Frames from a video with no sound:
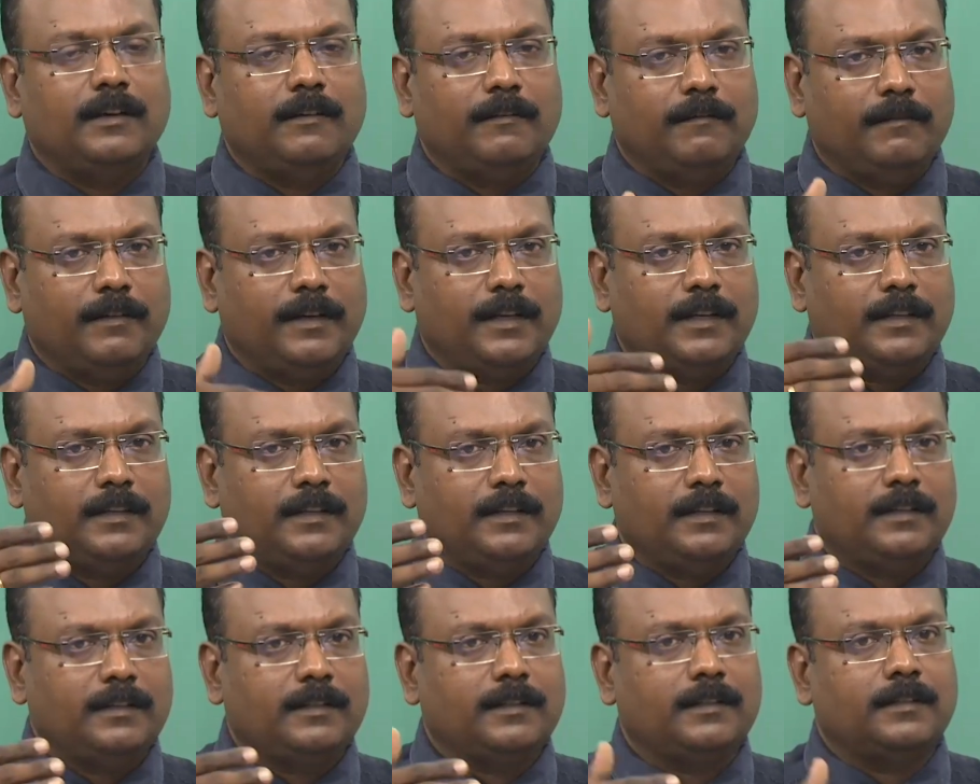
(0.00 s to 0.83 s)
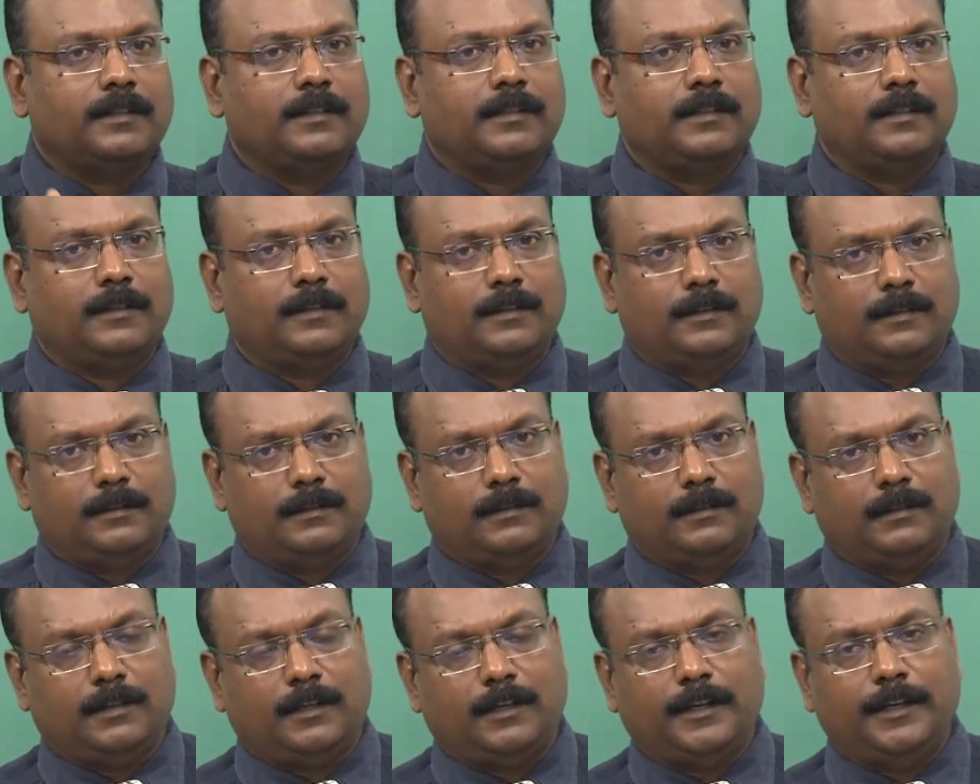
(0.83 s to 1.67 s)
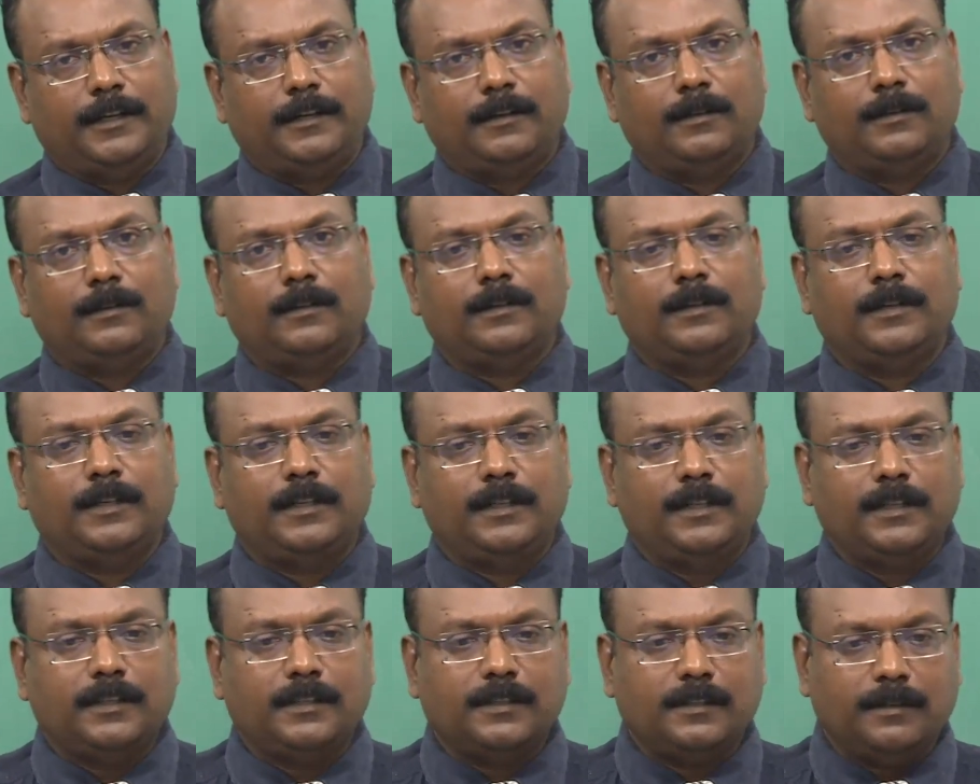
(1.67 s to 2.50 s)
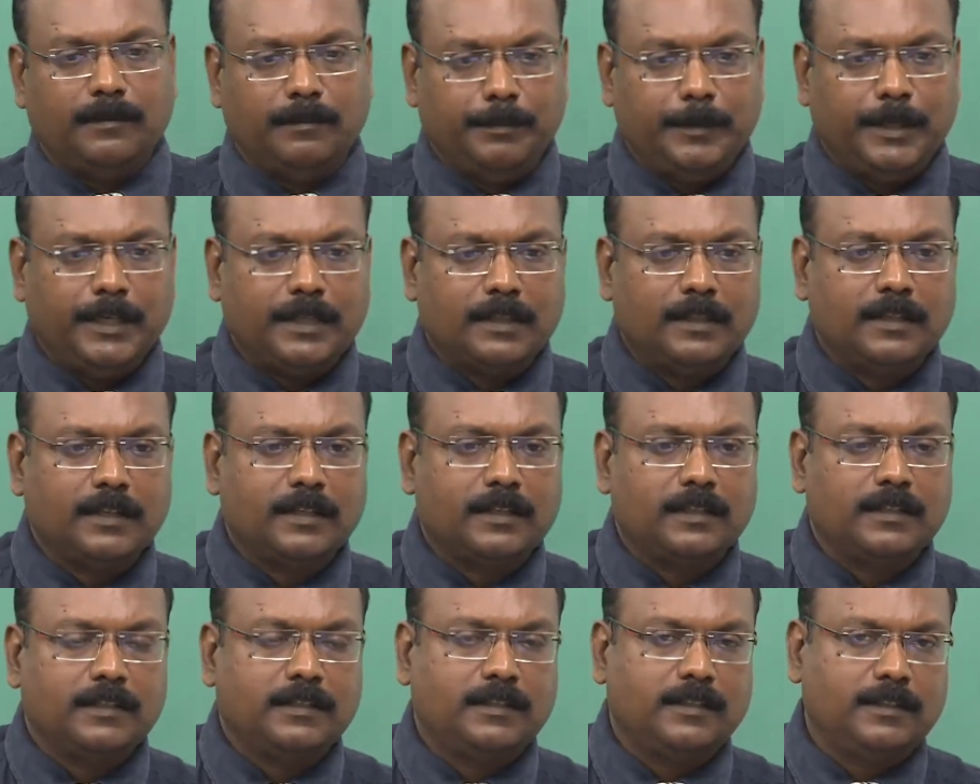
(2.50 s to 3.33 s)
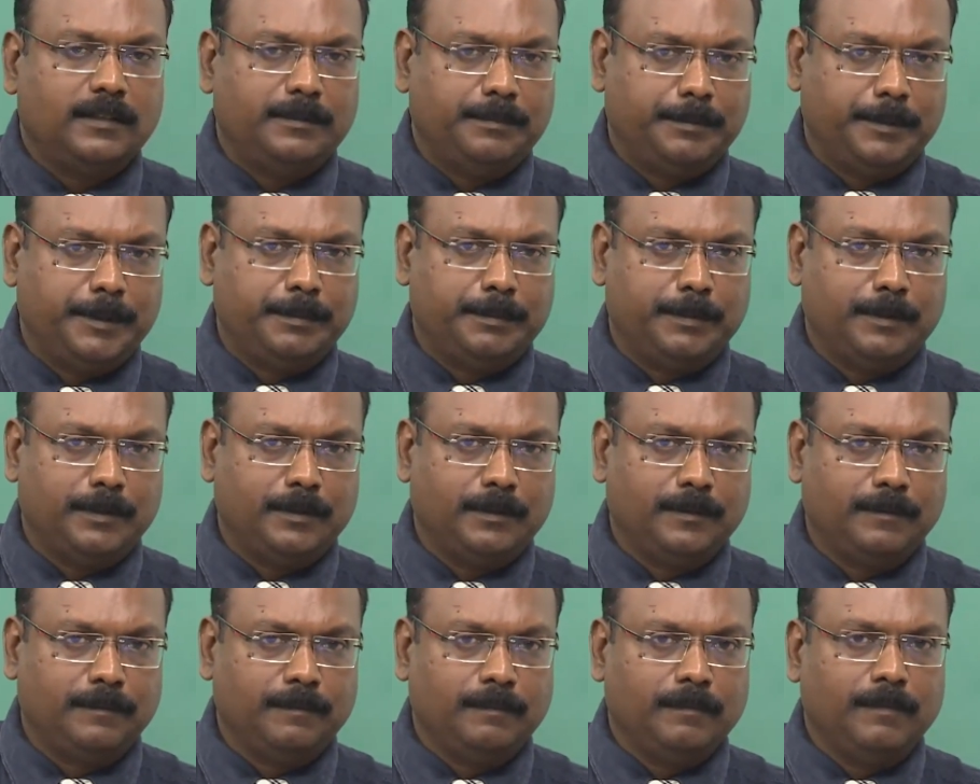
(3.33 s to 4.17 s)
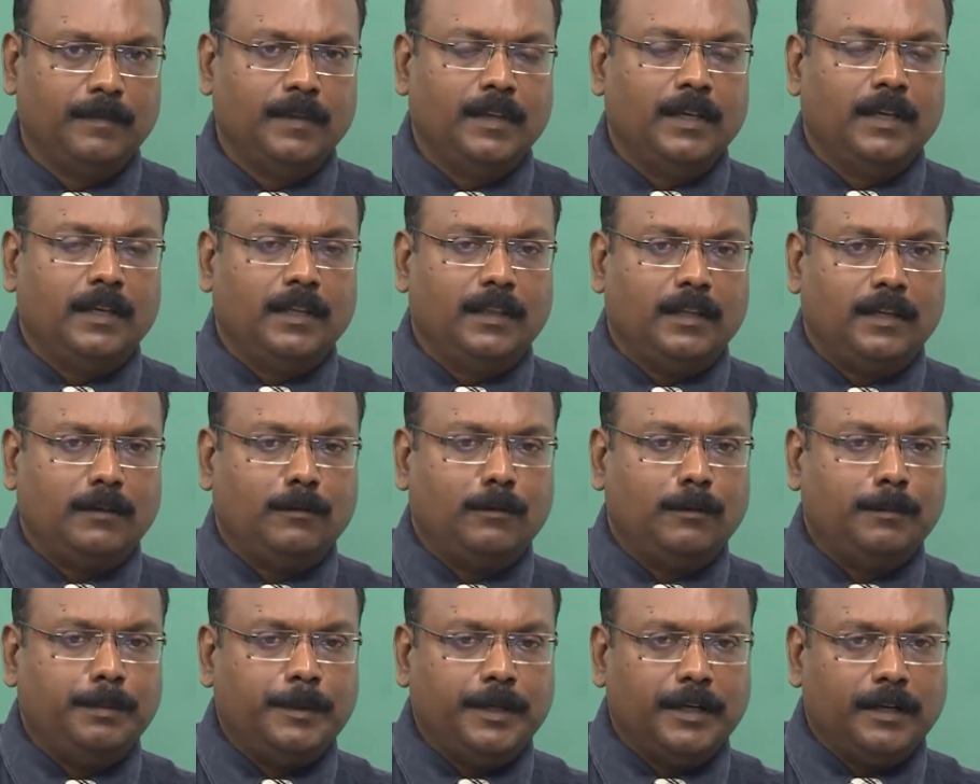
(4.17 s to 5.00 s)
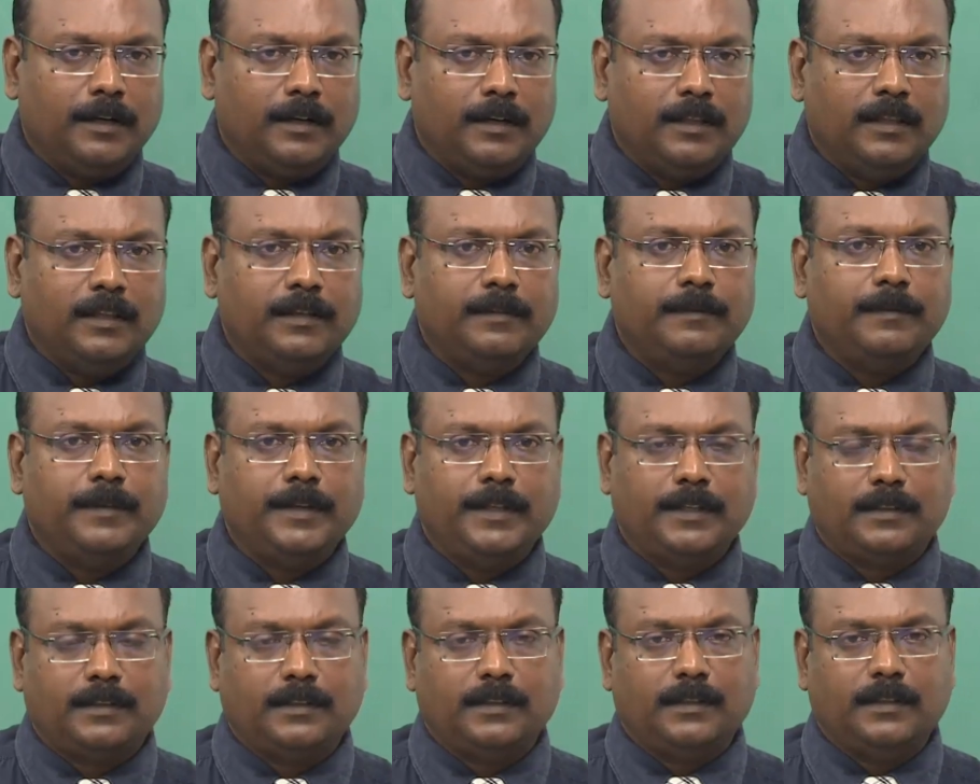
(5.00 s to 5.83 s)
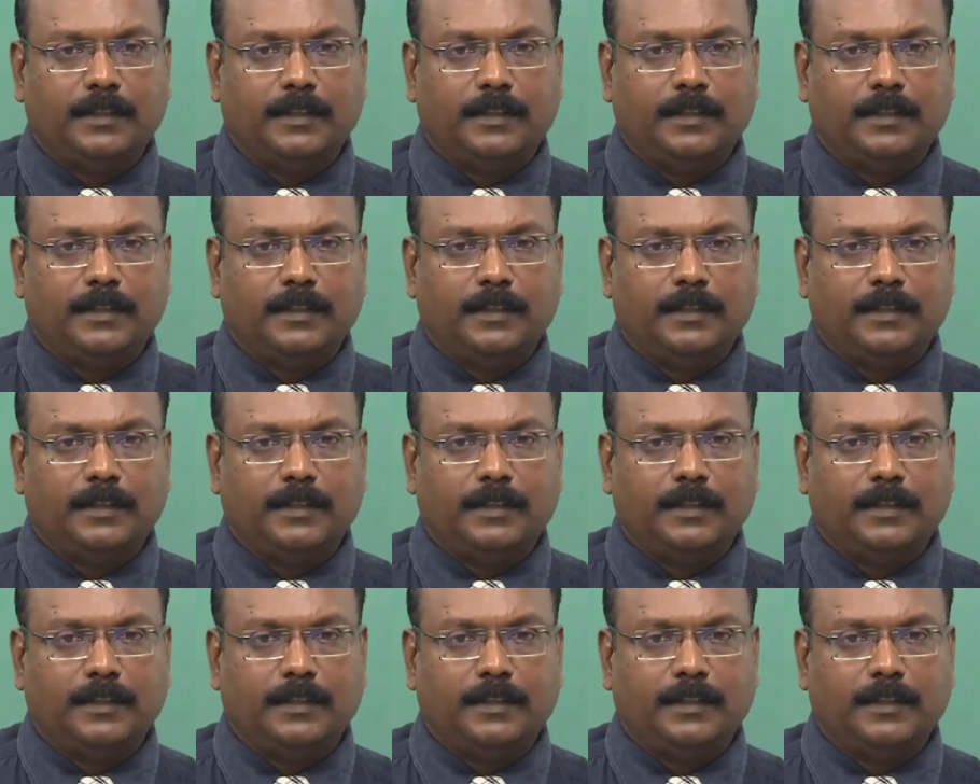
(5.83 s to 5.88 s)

where the higher authorities meet the concerned people. There could be other ways.